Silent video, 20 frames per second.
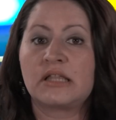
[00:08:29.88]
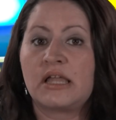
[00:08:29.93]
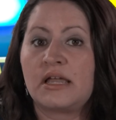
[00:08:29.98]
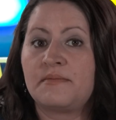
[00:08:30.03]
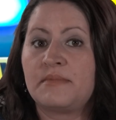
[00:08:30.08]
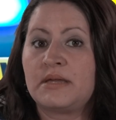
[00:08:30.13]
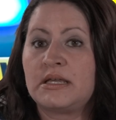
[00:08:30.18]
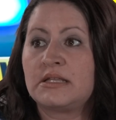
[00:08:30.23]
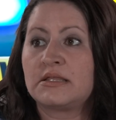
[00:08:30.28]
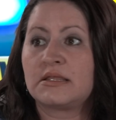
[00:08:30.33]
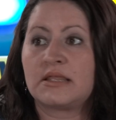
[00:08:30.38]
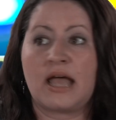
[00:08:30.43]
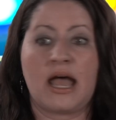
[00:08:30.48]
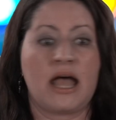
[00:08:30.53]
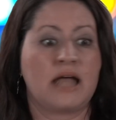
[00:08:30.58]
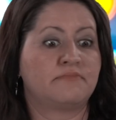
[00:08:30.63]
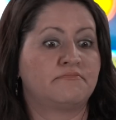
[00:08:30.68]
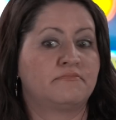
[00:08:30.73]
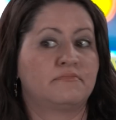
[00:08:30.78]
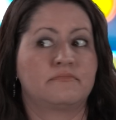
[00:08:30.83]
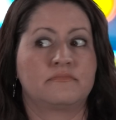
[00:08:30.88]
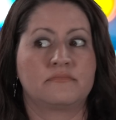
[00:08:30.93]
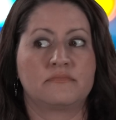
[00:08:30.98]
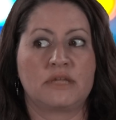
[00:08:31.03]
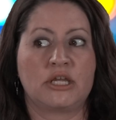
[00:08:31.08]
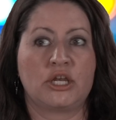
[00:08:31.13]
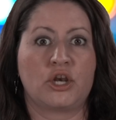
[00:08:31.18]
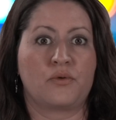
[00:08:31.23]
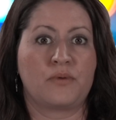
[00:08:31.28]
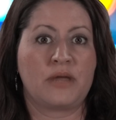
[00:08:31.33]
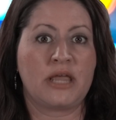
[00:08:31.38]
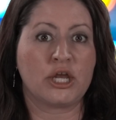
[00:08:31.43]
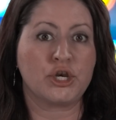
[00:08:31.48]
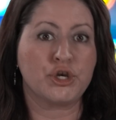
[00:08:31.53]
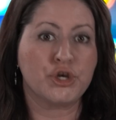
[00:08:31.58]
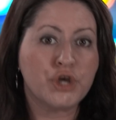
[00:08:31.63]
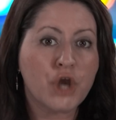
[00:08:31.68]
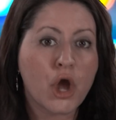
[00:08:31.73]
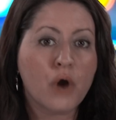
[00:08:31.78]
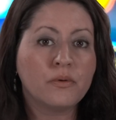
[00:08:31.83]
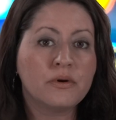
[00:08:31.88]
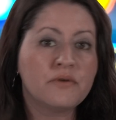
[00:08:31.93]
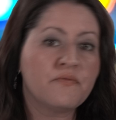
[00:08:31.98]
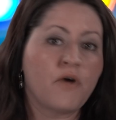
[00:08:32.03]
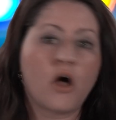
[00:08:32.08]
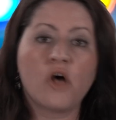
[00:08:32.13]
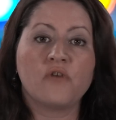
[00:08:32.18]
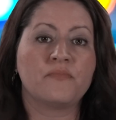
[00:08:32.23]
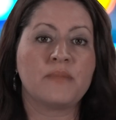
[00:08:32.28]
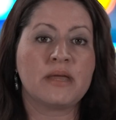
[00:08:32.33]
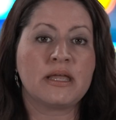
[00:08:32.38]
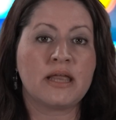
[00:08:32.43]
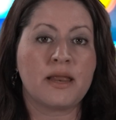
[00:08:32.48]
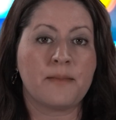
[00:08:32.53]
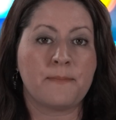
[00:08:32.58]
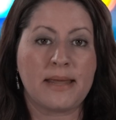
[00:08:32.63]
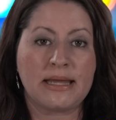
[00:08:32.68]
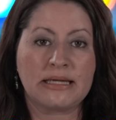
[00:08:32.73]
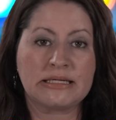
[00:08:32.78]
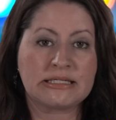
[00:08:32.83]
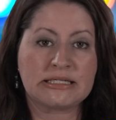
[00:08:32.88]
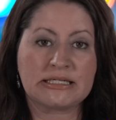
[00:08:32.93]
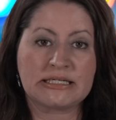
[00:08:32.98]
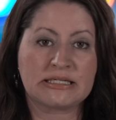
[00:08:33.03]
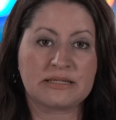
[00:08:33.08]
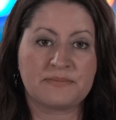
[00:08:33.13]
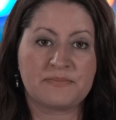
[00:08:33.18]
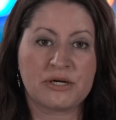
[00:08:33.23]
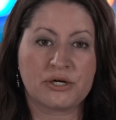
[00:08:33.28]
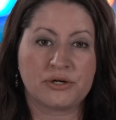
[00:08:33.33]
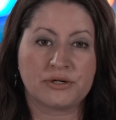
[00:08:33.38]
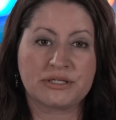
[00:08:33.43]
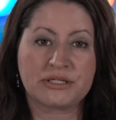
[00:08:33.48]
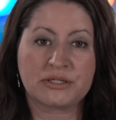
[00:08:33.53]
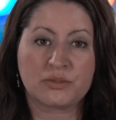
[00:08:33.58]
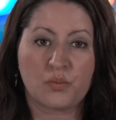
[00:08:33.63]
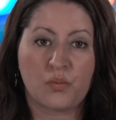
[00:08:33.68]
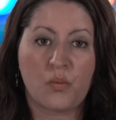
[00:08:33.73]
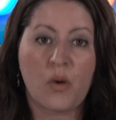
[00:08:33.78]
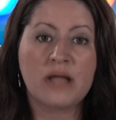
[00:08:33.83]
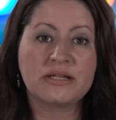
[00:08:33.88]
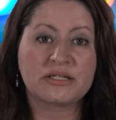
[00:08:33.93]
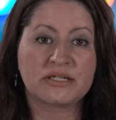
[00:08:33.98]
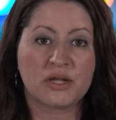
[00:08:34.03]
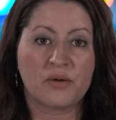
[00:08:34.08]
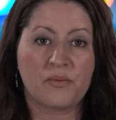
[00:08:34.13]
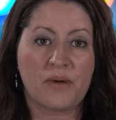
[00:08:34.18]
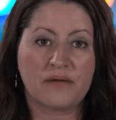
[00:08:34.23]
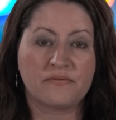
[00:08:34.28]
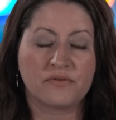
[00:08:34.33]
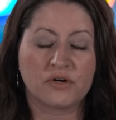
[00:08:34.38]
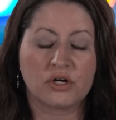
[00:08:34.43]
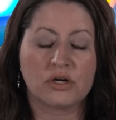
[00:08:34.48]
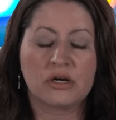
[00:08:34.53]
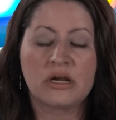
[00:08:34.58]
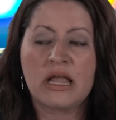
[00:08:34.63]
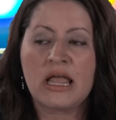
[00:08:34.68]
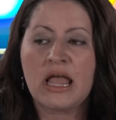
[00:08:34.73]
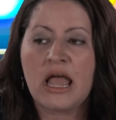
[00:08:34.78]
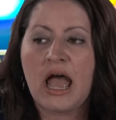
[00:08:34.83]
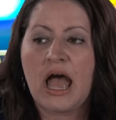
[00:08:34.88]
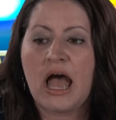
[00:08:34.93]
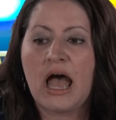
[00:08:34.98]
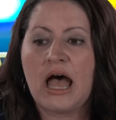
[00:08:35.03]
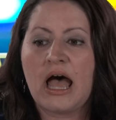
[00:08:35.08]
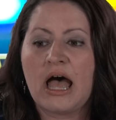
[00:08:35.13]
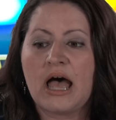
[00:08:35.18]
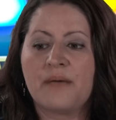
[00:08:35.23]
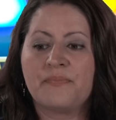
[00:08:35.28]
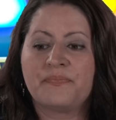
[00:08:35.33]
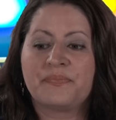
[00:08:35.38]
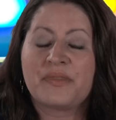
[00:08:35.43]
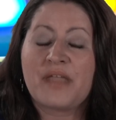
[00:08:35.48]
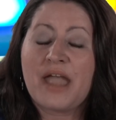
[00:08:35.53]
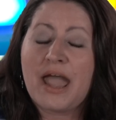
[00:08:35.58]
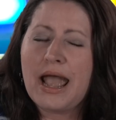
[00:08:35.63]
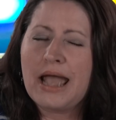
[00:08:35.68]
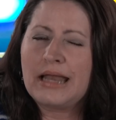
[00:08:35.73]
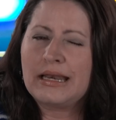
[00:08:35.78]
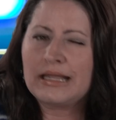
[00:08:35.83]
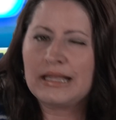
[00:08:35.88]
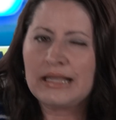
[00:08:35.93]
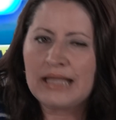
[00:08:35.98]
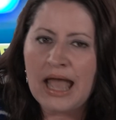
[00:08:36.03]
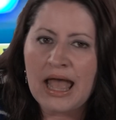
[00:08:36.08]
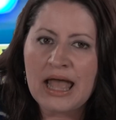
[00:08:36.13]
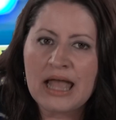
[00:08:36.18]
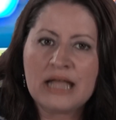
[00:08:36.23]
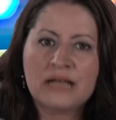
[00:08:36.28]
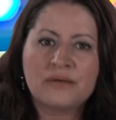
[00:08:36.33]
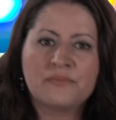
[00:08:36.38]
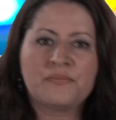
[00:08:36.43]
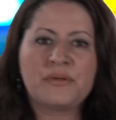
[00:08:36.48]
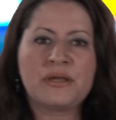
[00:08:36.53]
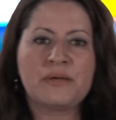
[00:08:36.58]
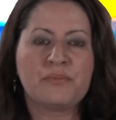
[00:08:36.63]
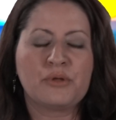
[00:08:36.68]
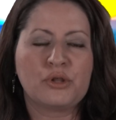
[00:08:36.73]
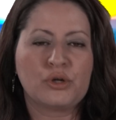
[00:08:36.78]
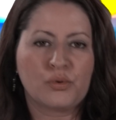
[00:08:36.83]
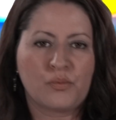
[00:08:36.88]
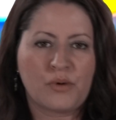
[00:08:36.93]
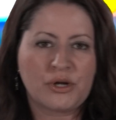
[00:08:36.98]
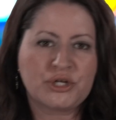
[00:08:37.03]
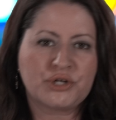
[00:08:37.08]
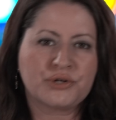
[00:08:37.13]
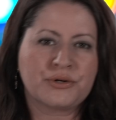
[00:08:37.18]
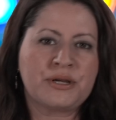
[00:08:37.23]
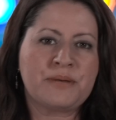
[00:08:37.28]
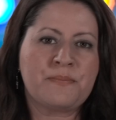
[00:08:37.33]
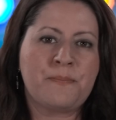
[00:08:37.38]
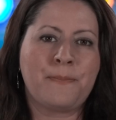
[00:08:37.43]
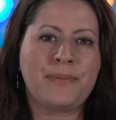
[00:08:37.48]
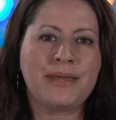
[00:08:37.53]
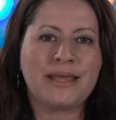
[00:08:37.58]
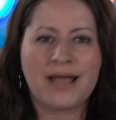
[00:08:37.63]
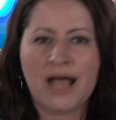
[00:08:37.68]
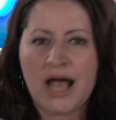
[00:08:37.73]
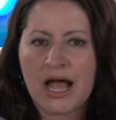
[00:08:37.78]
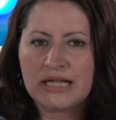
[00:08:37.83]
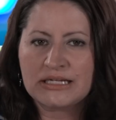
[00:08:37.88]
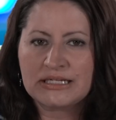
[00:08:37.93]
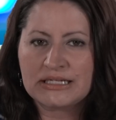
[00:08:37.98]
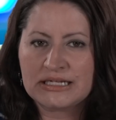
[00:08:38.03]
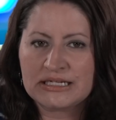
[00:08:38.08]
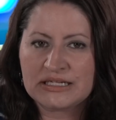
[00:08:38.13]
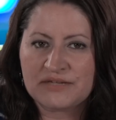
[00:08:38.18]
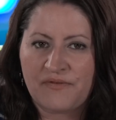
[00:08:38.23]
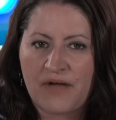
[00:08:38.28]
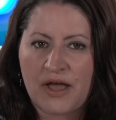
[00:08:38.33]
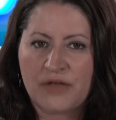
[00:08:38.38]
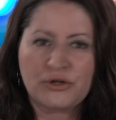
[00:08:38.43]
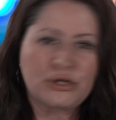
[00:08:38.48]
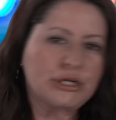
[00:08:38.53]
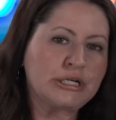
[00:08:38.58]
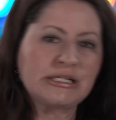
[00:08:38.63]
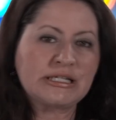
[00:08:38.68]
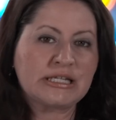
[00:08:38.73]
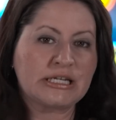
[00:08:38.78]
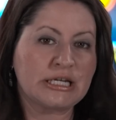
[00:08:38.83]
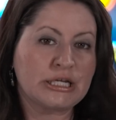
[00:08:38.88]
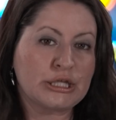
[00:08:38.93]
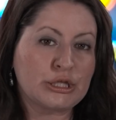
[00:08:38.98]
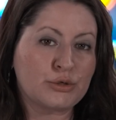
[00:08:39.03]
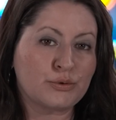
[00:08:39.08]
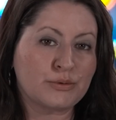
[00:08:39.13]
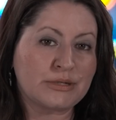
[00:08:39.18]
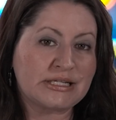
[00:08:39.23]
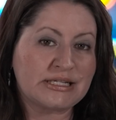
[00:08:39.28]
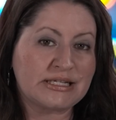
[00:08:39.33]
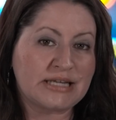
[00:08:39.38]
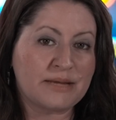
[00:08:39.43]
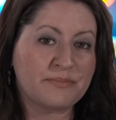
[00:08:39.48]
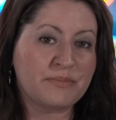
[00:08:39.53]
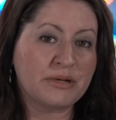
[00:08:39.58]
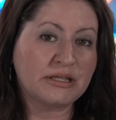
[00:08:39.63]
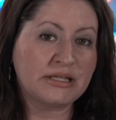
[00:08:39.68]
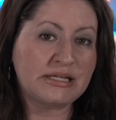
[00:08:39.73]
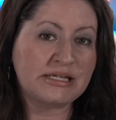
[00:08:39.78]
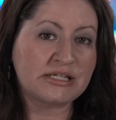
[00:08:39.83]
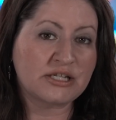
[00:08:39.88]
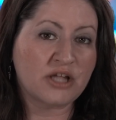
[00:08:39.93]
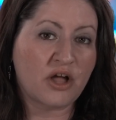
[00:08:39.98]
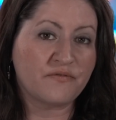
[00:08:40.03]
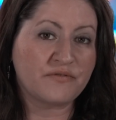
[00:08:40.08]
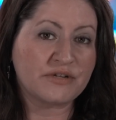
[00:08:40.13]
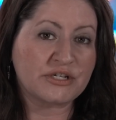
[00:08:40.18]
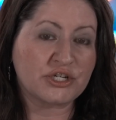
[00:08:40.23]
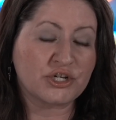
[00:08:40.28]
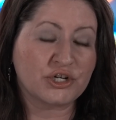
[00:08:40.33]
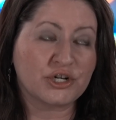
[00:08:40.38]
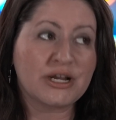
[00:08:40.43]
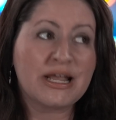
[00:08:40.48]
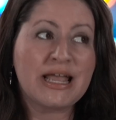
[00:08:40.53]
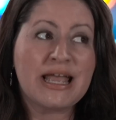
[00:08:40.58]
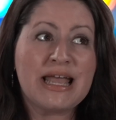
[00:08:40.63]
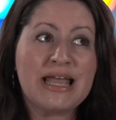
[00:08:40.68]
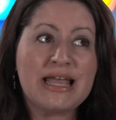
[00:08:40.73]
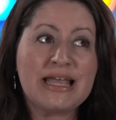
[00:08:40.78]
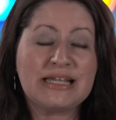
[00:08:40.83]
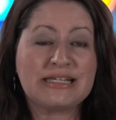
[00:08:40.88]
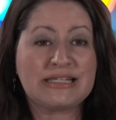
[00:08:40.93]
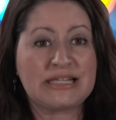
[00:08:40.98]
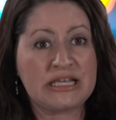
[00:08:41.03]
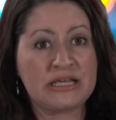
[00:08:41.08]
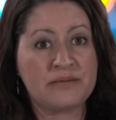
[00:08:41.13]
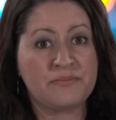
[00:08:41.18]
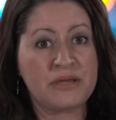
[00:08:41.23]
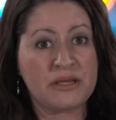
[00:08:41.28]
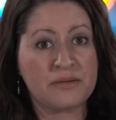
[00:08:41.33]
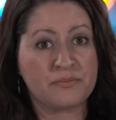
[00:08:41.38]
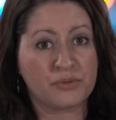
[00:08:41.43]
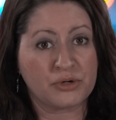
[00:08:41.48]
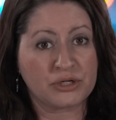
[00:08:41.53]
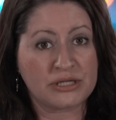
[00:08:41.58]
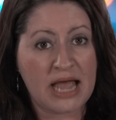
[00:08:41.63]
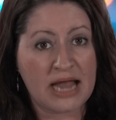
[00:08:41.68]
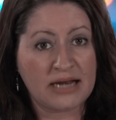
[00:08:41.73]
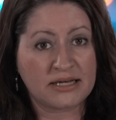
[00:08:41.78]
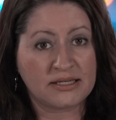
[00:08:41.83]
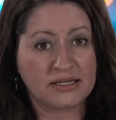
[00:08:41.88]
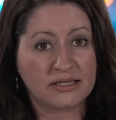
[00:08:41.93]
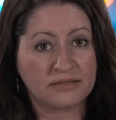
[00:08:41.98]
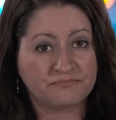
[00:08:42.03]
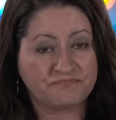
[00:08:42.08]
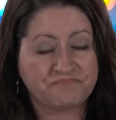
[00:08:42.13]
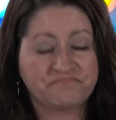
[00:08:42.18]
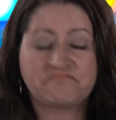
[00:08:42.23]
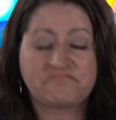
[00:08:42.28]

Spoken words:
claiming that he had no involvement in Megan's disappearance whatsoever. And again, people are wondering, because his father is an Illinois State police officer, is he being protected?